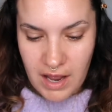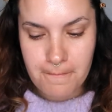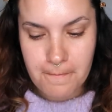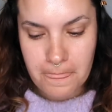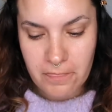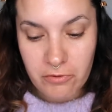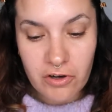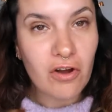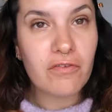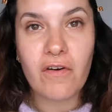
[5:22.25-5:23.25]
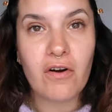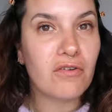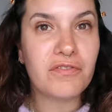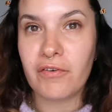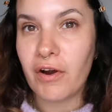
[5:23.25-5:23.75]
through no fault
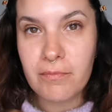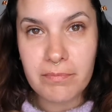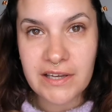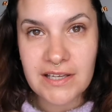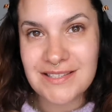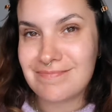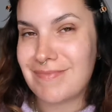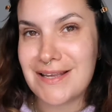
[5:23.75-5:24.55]
of their own, because